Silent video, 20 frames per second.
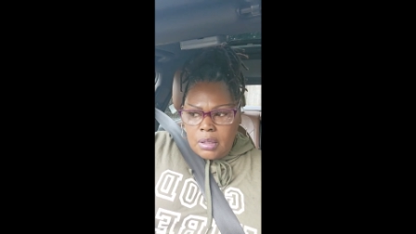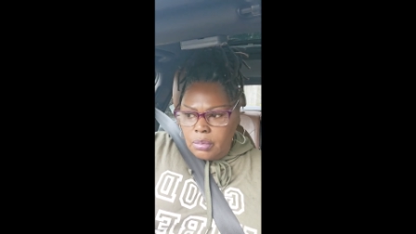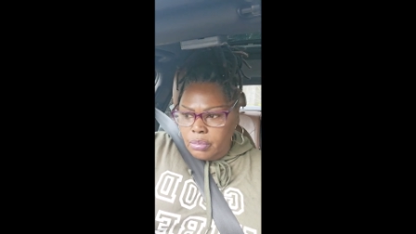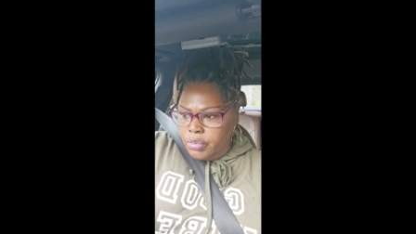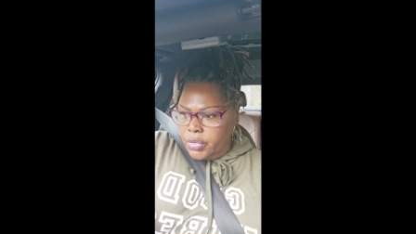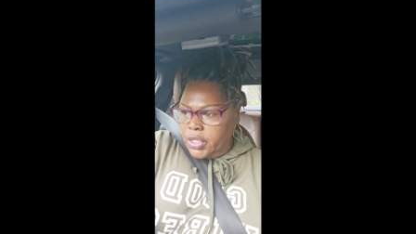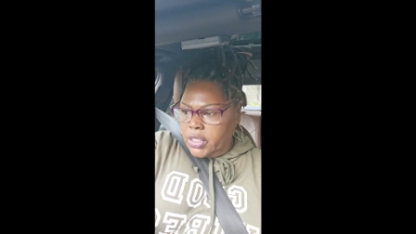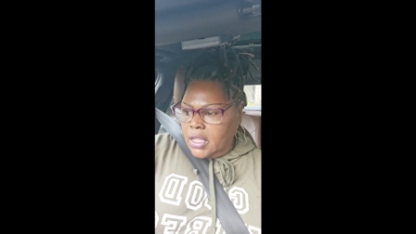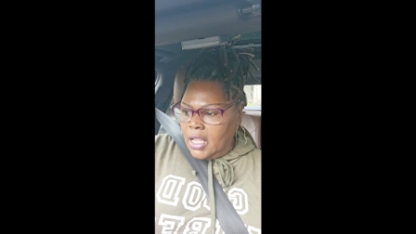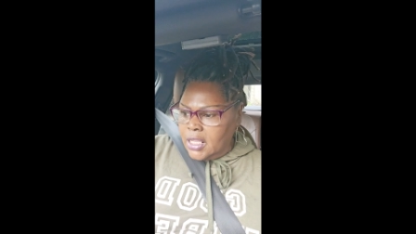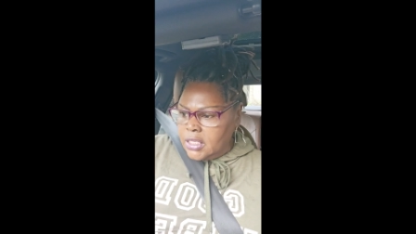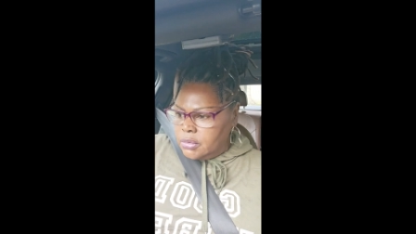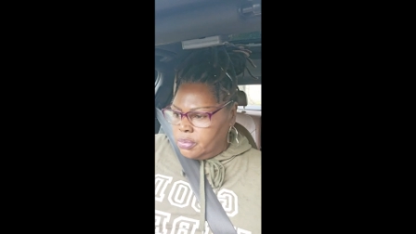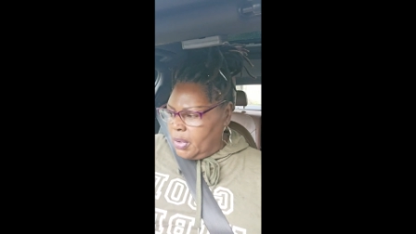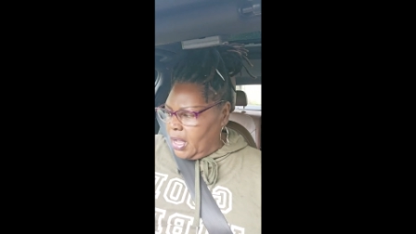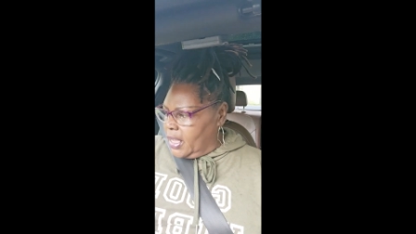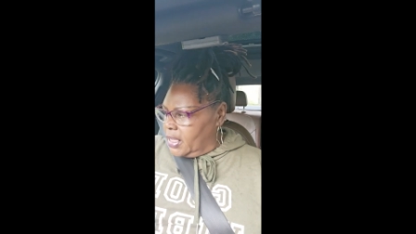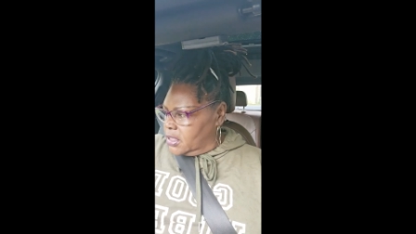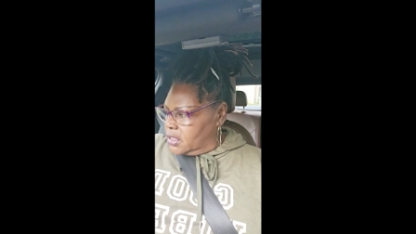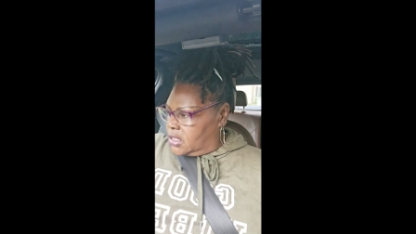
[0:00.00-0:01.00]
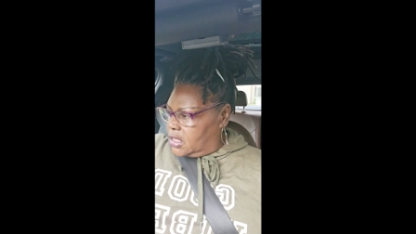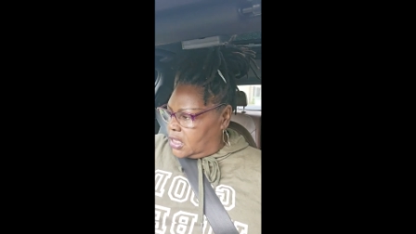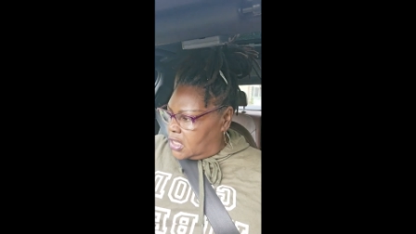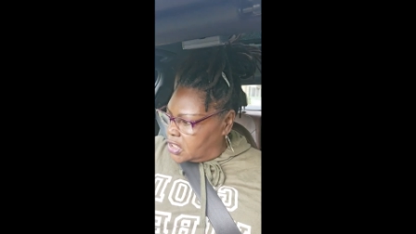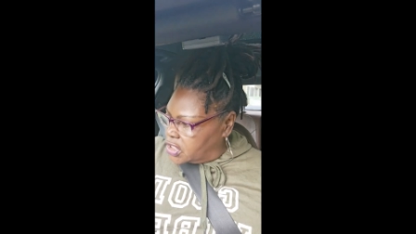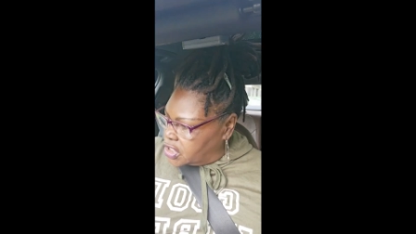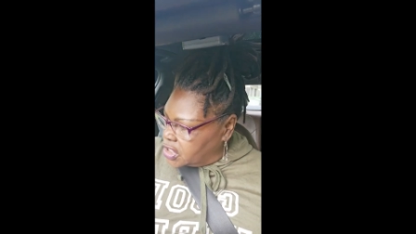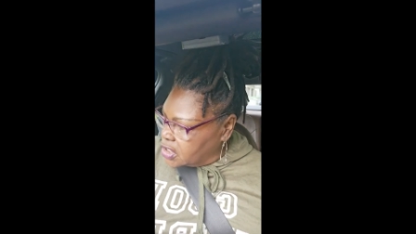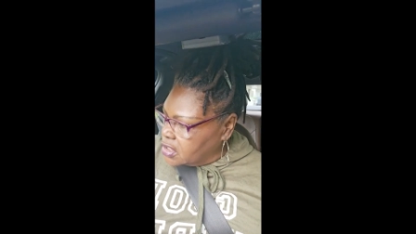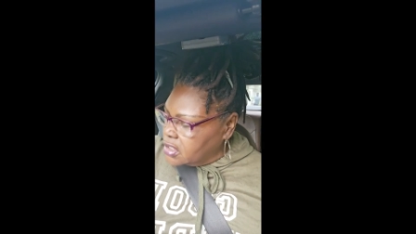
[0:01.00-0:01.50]
But that's my
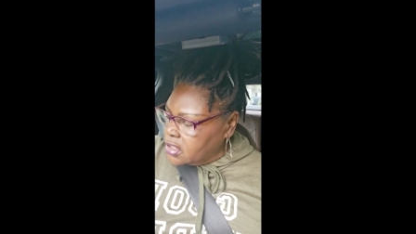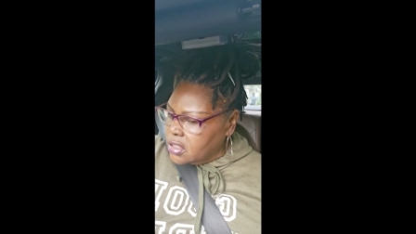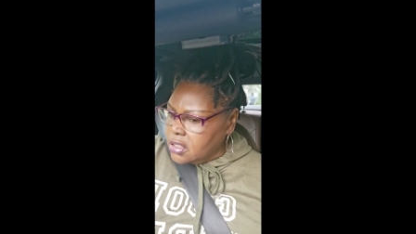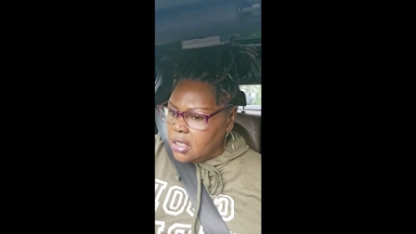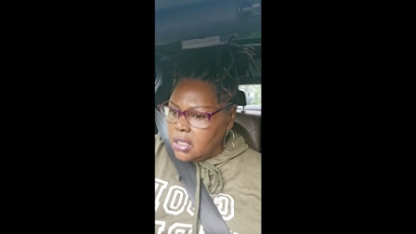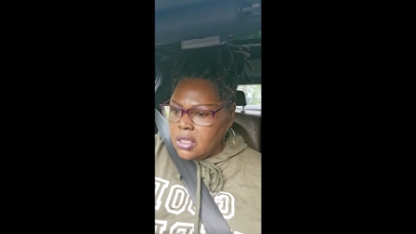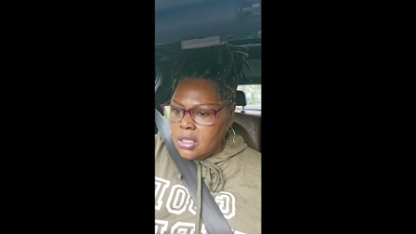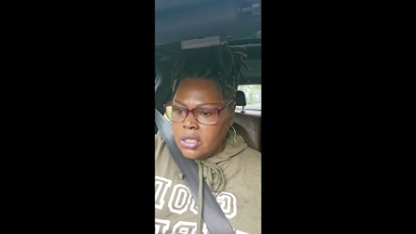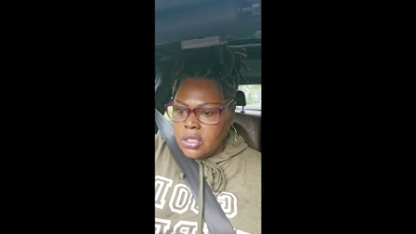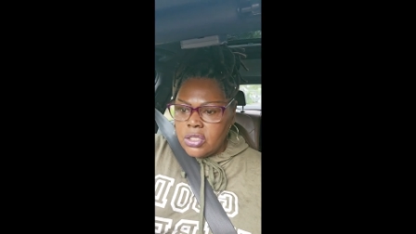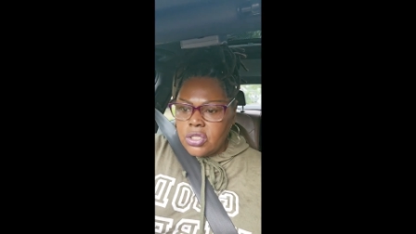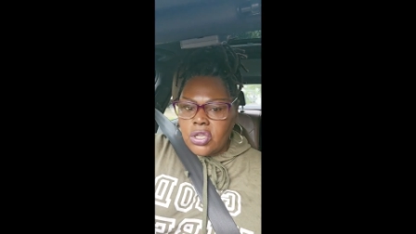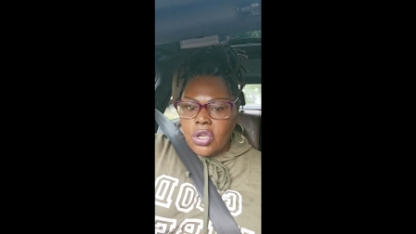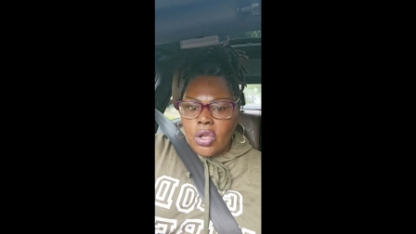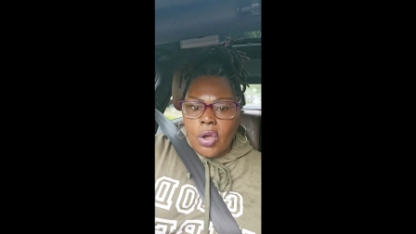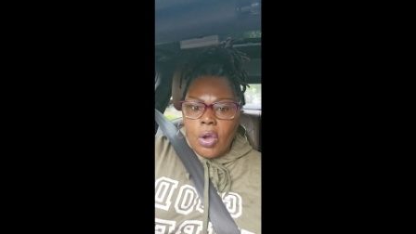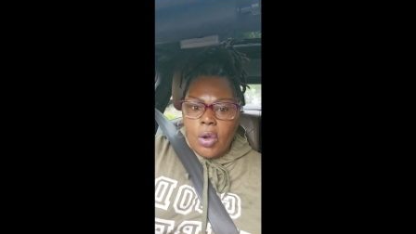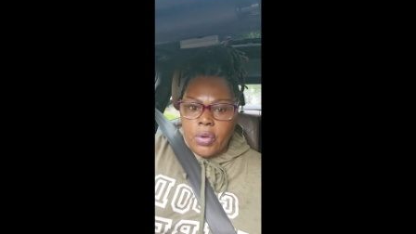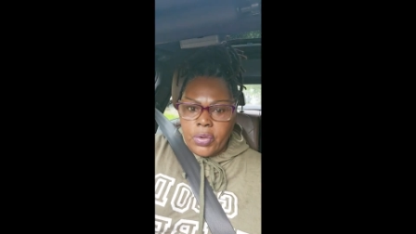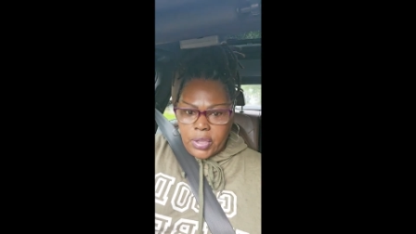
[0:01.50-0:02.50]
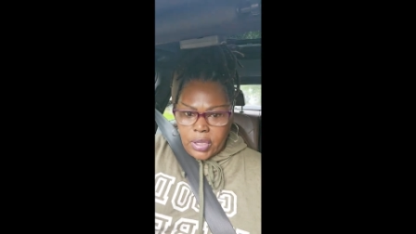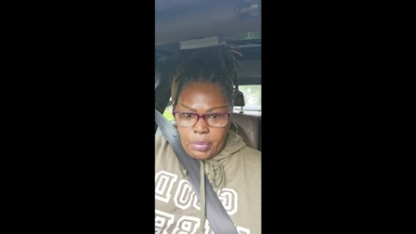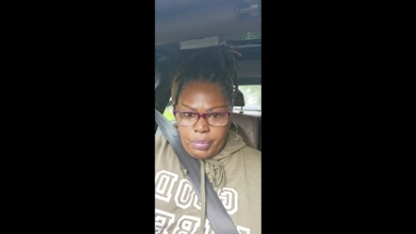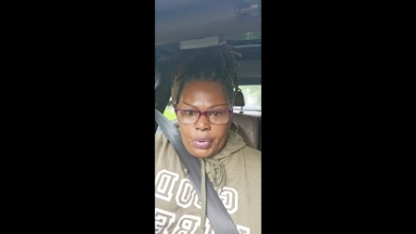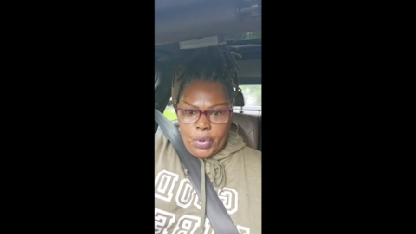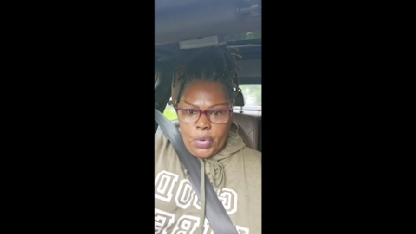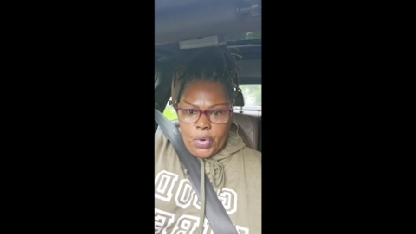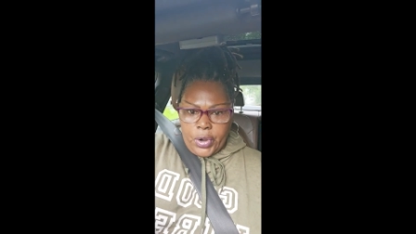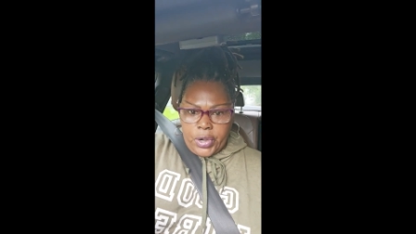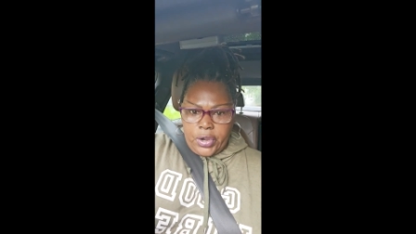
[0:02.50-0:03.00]
intentions to go get a
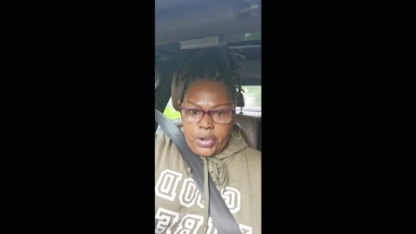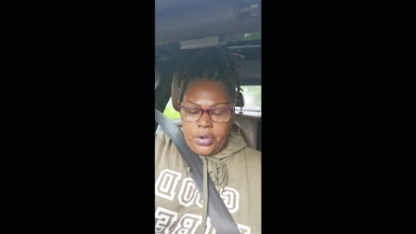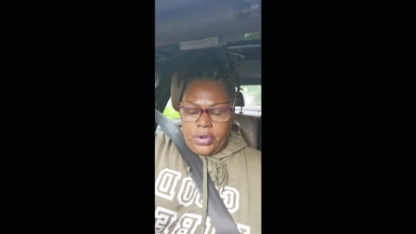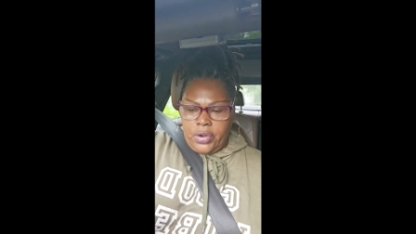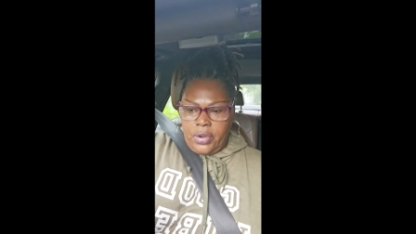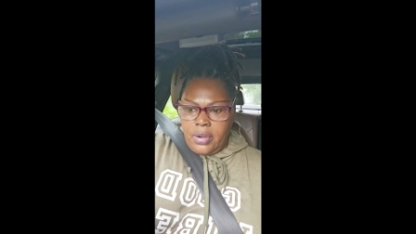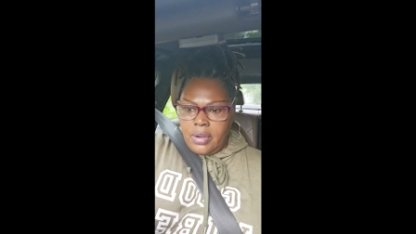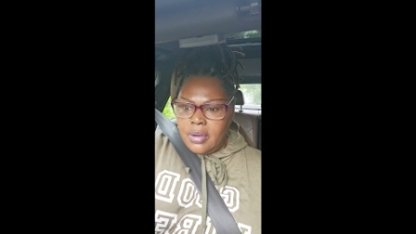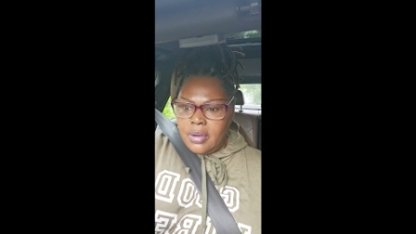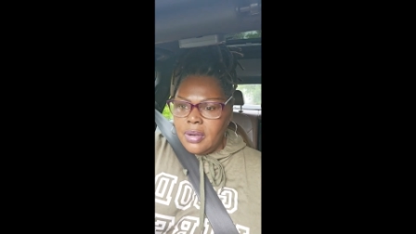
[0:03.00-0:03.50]
border